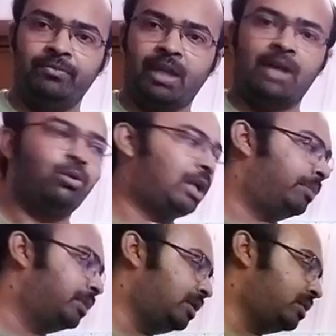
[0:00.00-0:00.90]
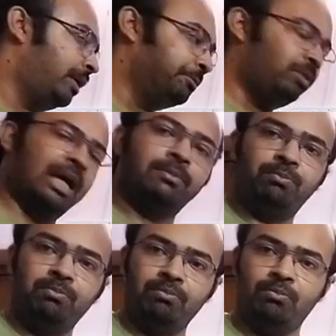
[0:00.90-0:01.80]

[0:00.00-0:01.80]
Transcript: I don't have this white